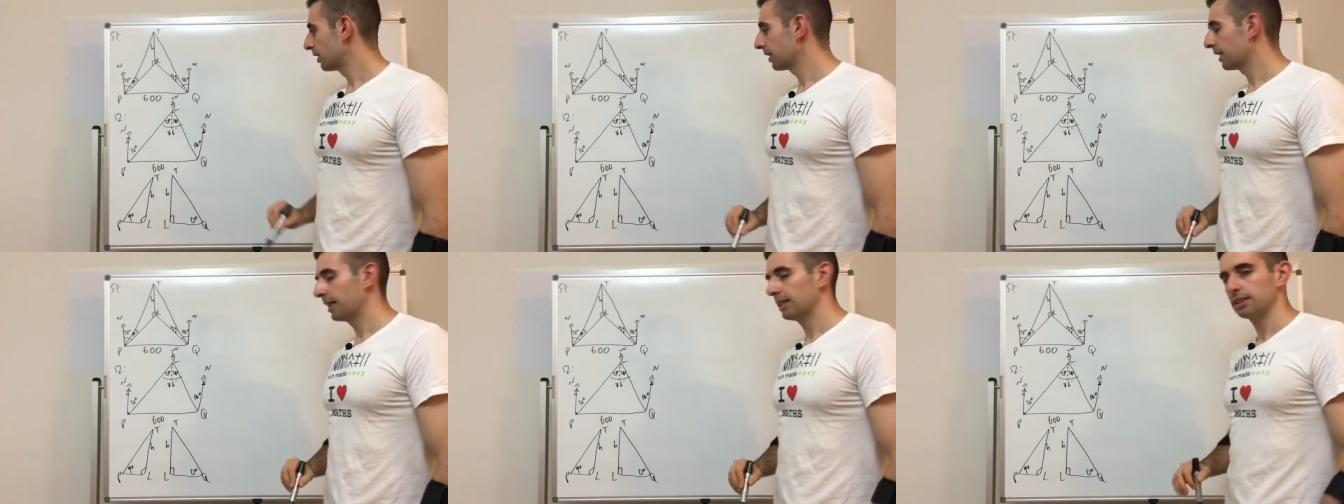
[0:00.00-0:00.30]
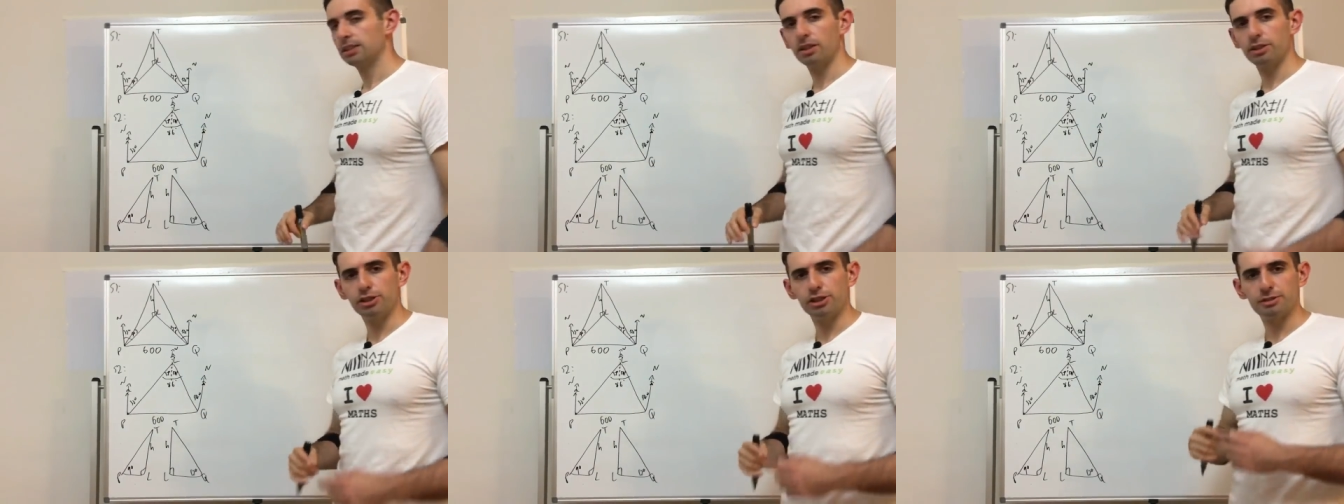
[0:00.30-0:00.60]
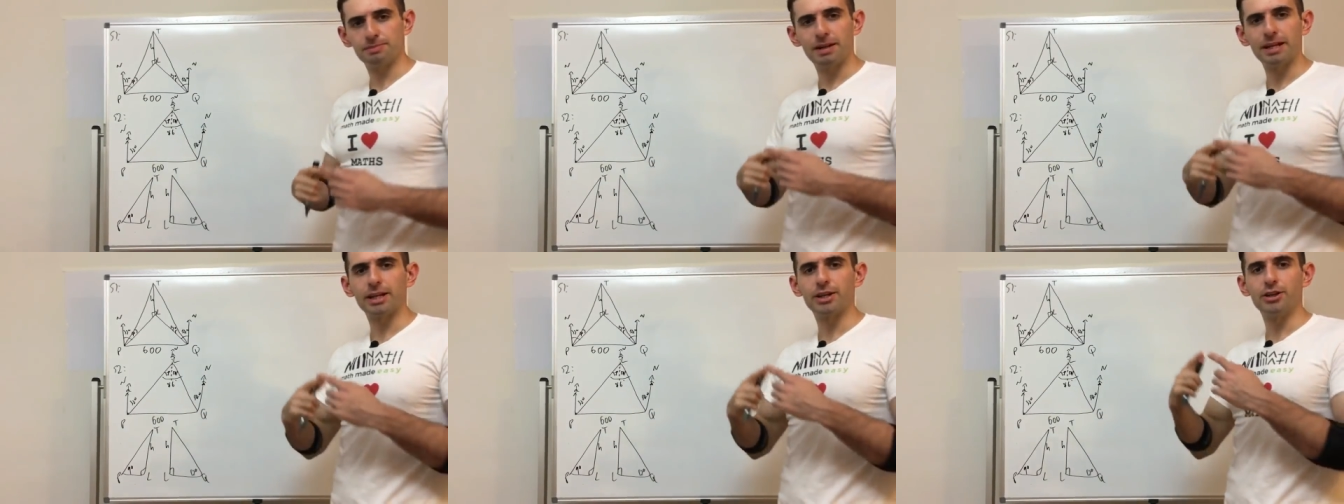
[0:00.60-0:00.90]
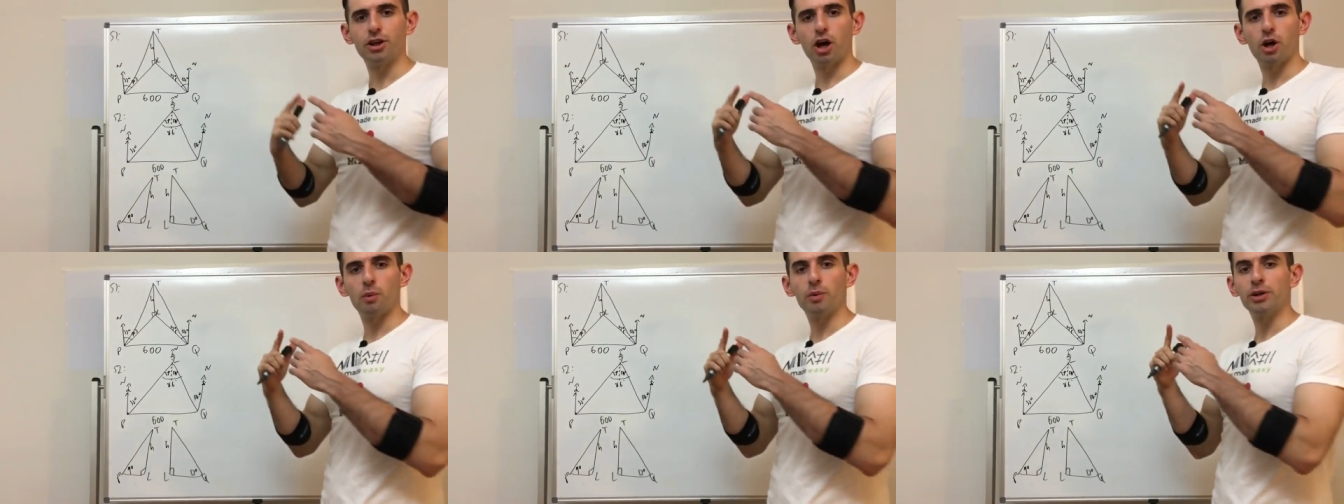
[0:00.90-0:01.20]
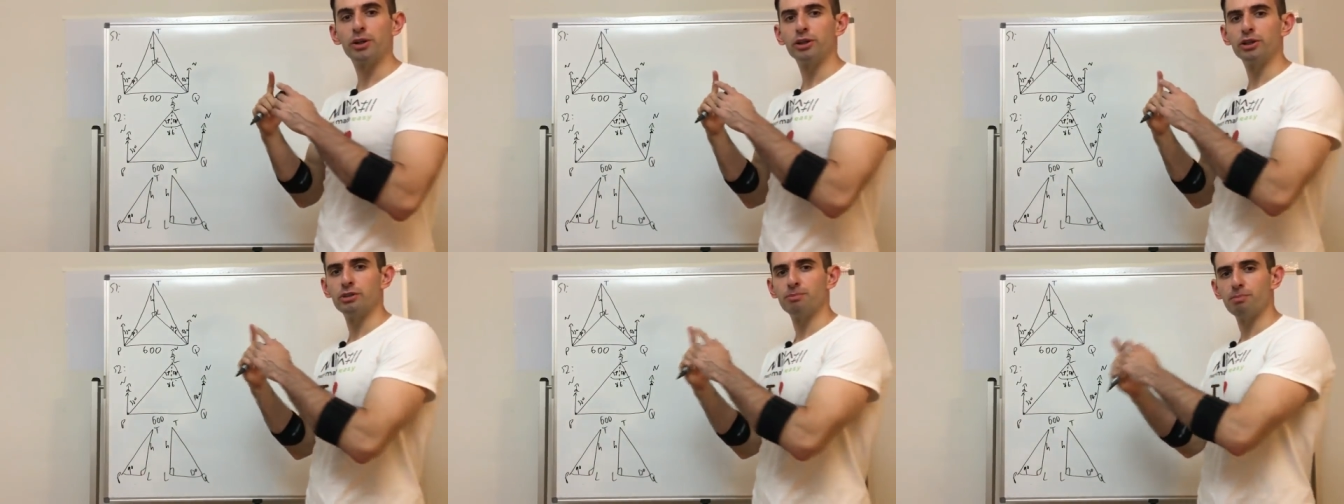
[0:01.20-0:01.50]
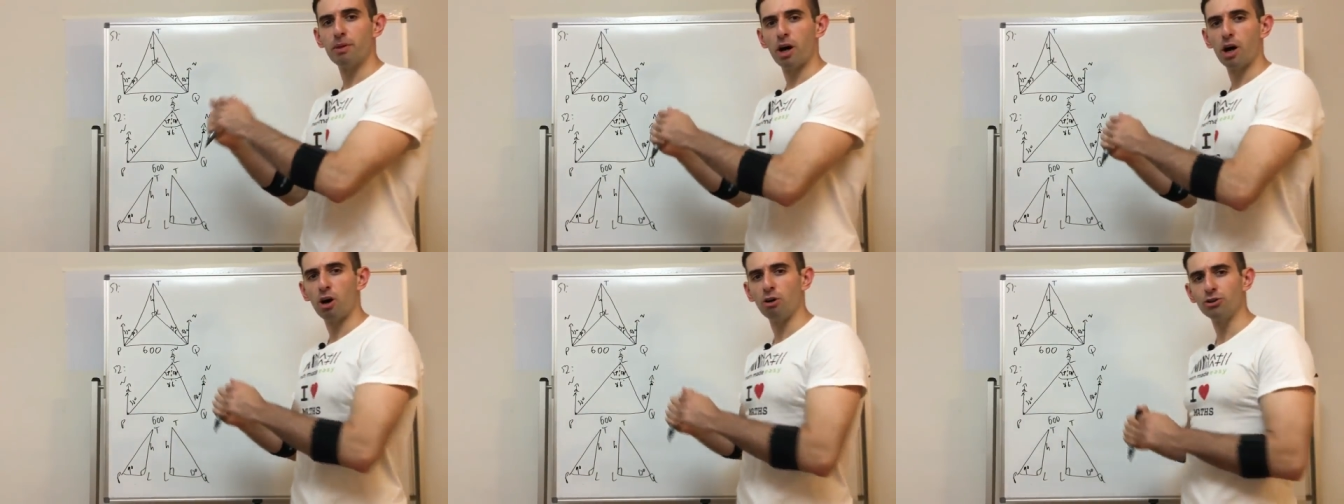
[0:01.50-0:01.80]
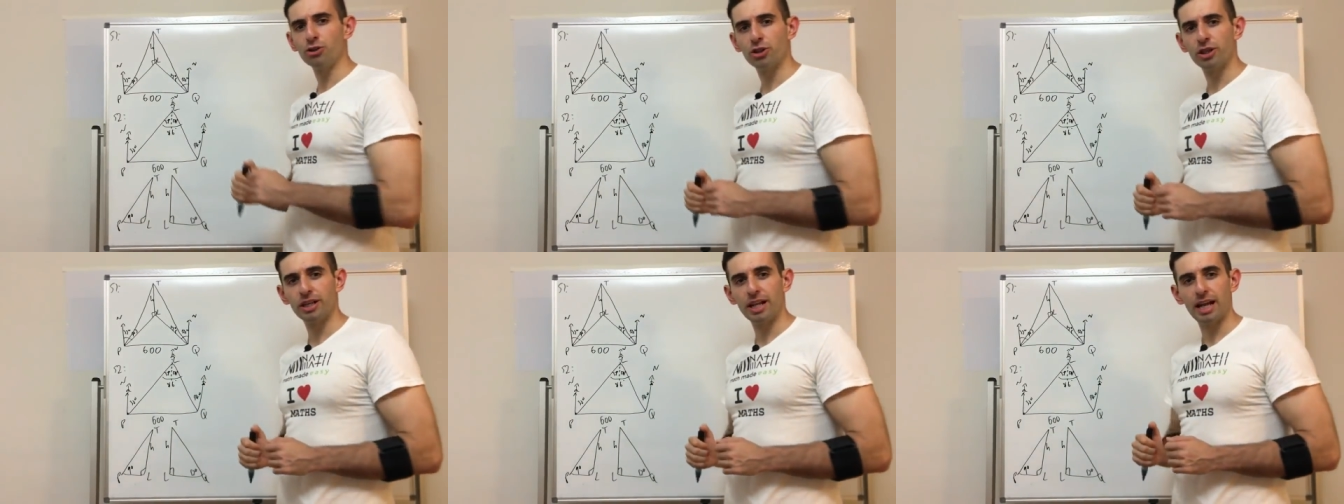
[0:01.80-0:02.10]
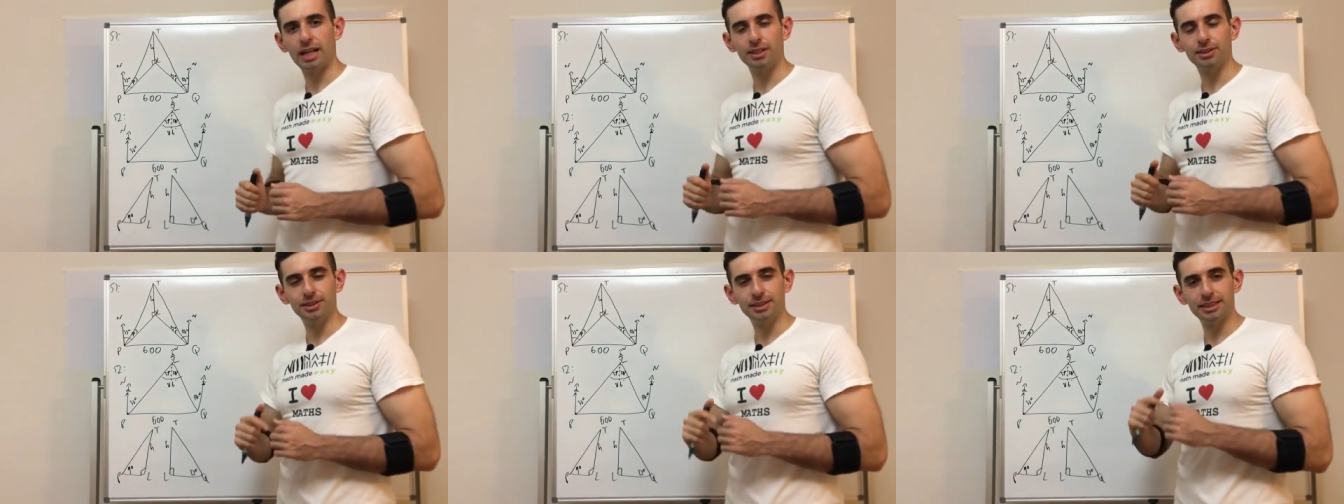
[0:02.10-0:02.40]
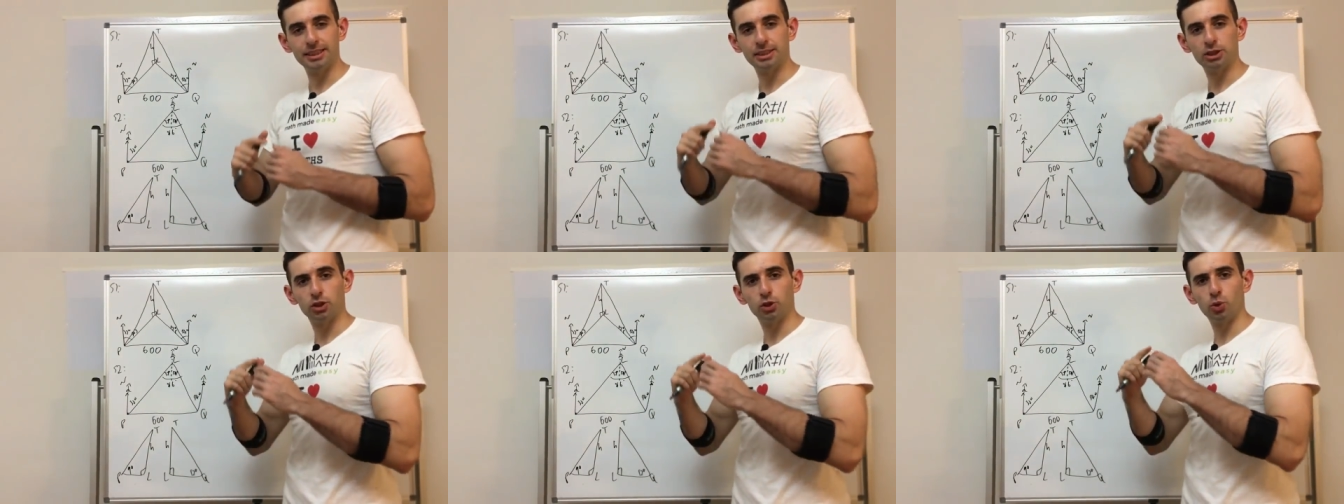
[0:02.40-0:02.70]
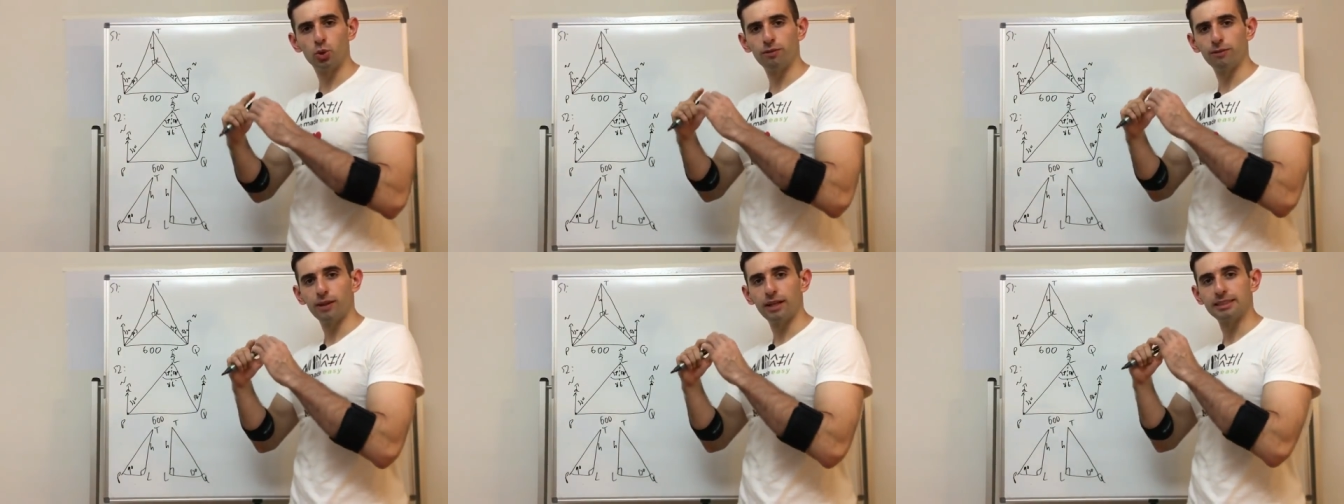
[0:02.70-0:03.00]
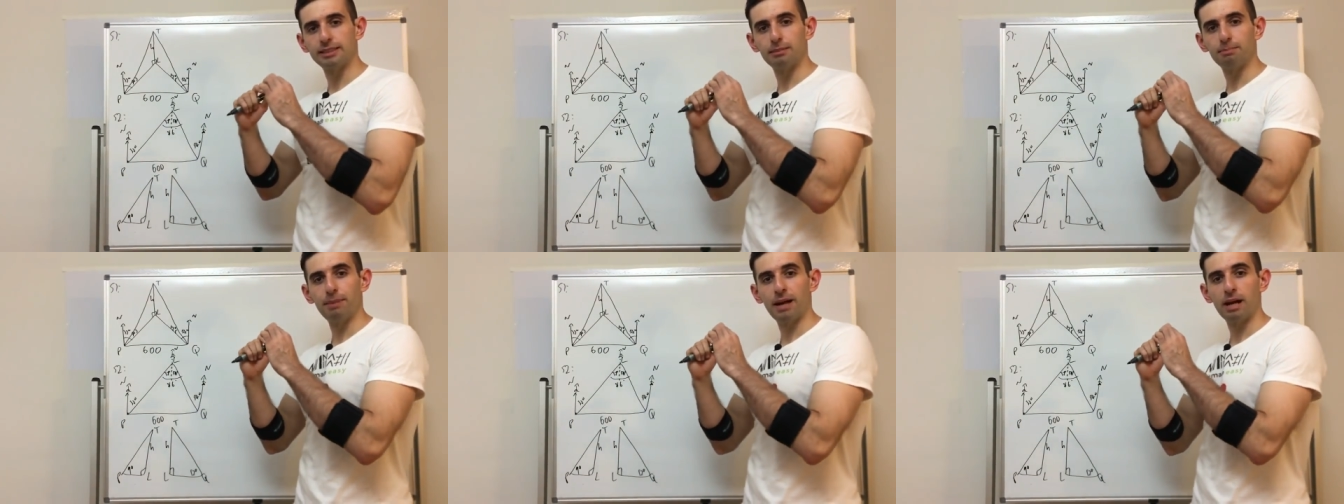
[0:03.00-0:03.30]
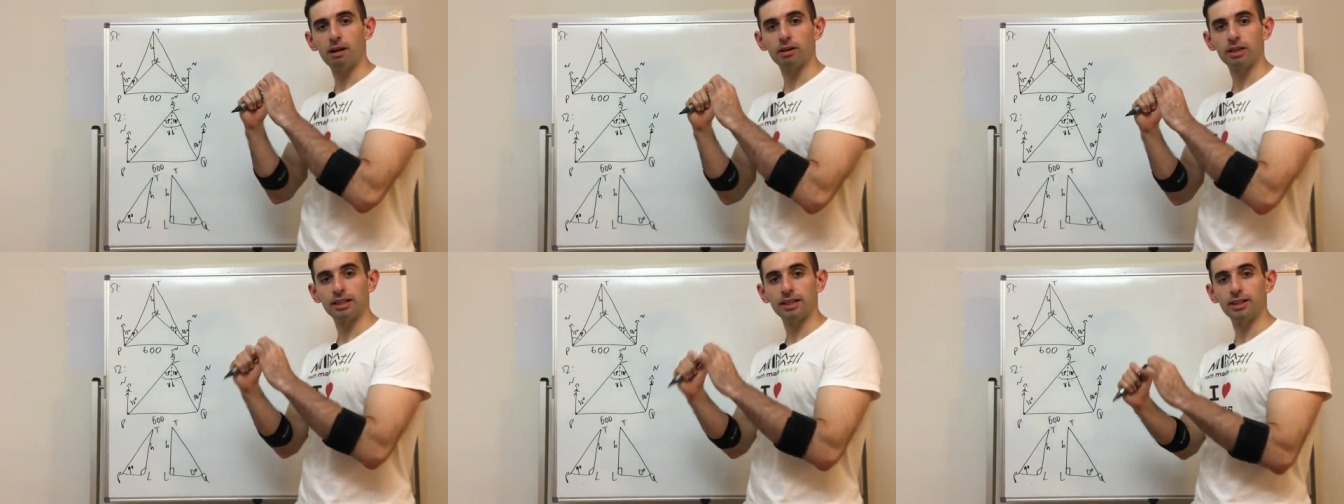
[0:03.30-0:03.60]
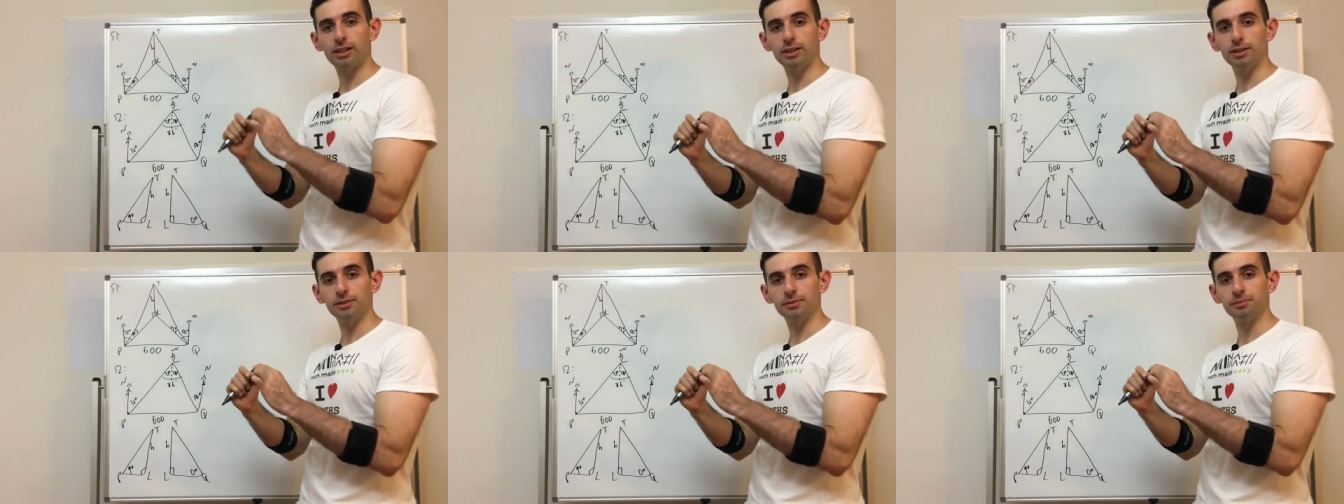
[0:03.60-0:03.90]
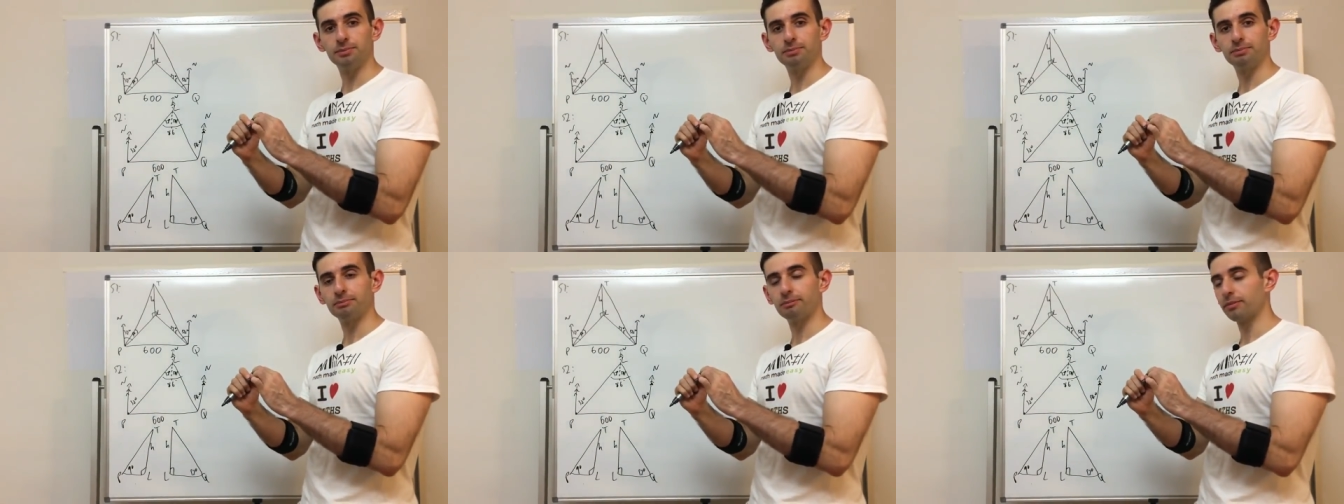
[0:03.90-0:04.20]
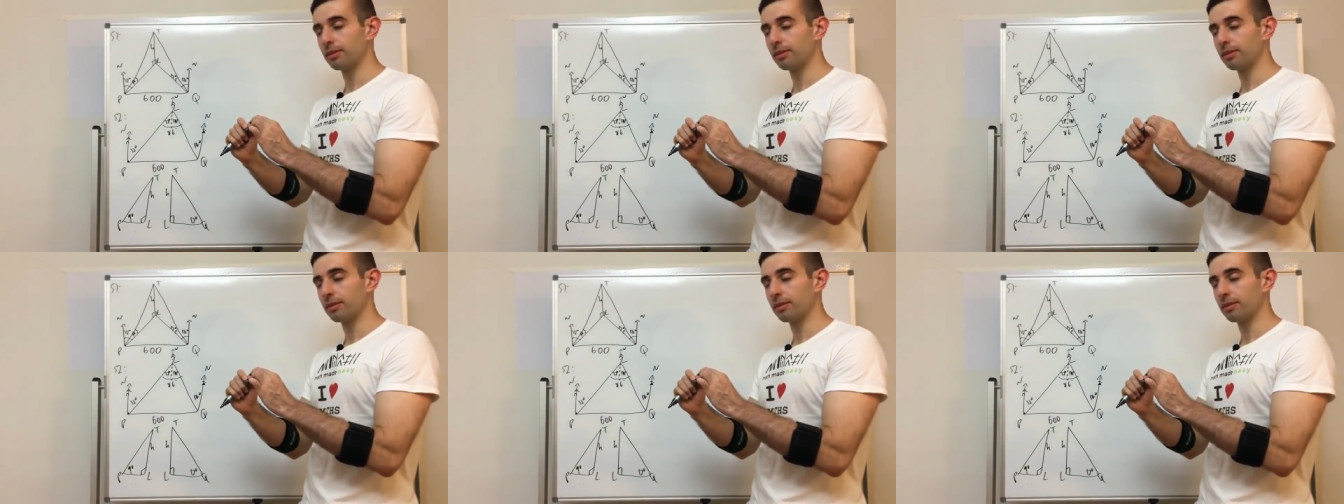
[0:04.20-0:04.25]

Okay, so just make a note, by alternate angles, since north lines are parallel,